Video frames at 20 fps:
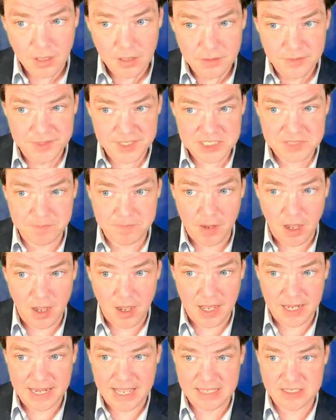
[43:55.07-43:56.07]
This
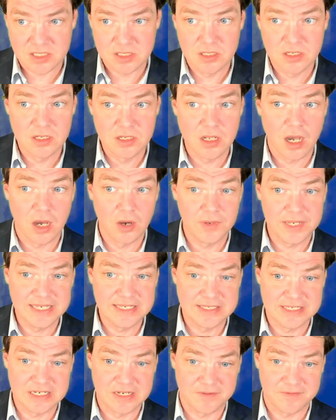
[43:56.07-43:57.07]
pawn has no
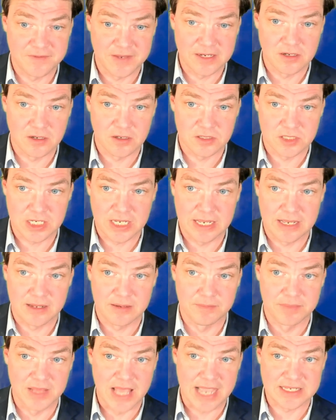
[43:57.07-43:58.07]
easy defenders,
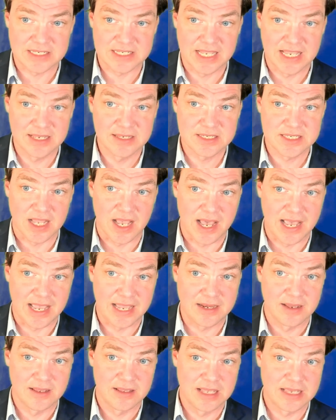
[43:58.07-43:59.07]
and black's king
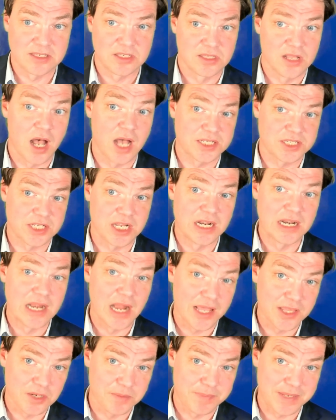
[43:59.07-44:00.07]
side has lost
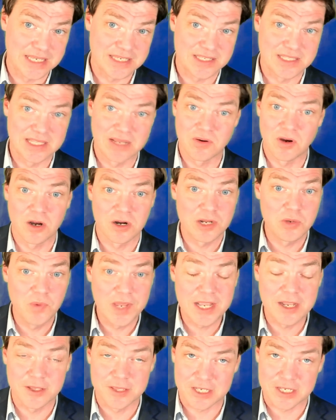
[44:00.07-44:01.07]
another piece, and they were already
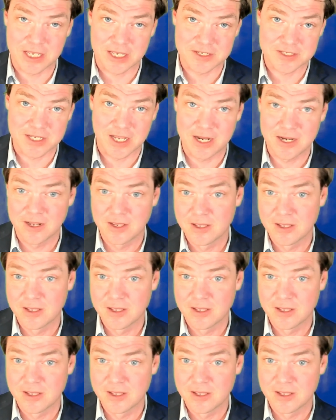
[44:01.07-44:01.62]
weak on the king side.